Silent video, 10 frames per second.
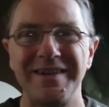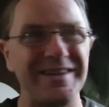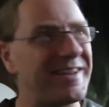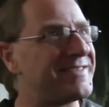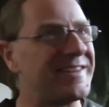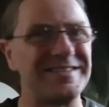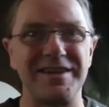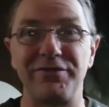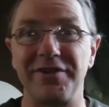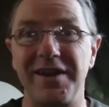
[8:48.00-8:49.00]
It's
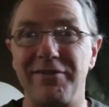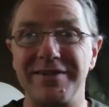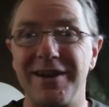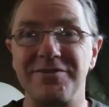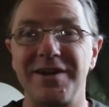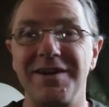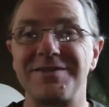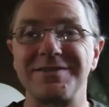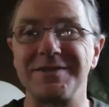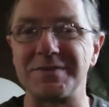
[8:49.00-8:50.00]
different in every
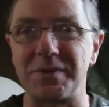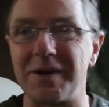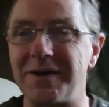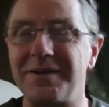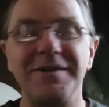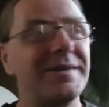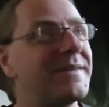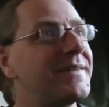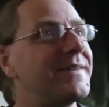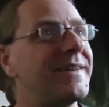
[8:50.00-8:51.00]
location as well.
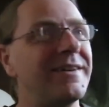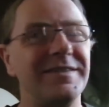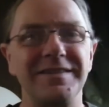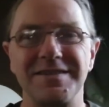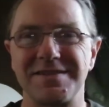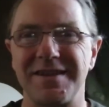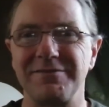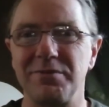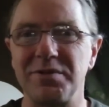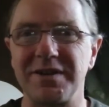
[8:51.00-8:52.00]
You know, the
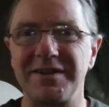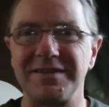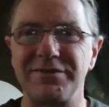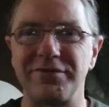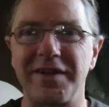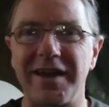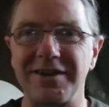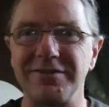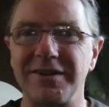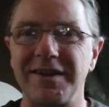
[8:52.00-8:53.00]
sun will be at a different
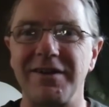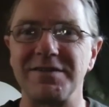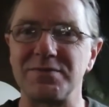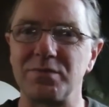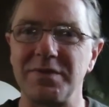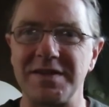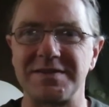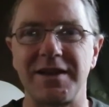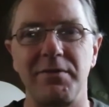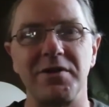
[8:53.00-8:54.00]
angle, and now
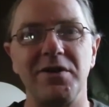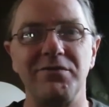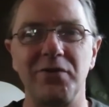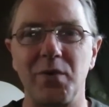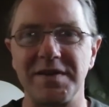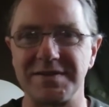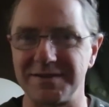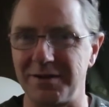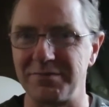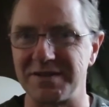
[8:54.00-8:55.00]
it's coming on for winter
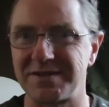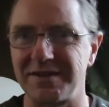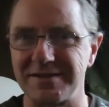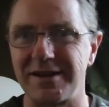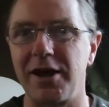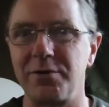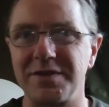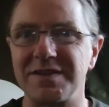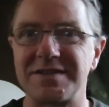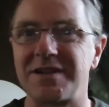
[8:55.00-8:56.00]
time. The sun is low
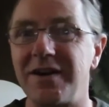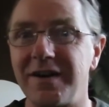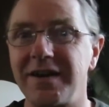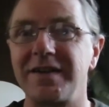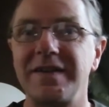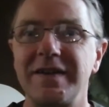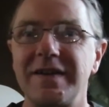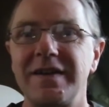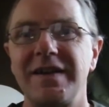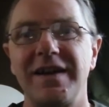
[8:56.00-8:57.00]
in the sky,
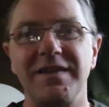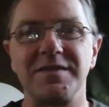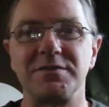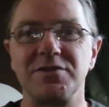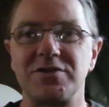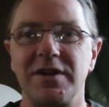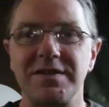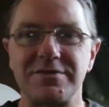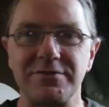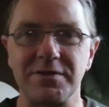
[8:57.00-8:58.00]
and so it
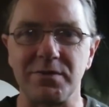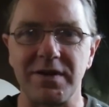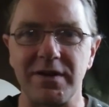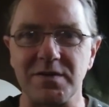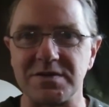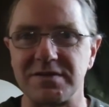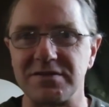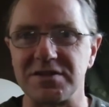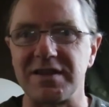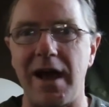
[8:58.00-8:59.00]
shines through the windows
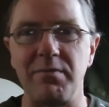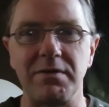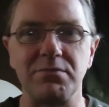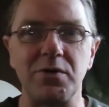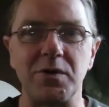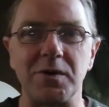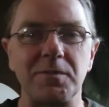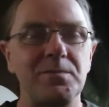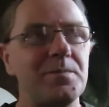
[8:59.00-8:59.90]
just that bit more.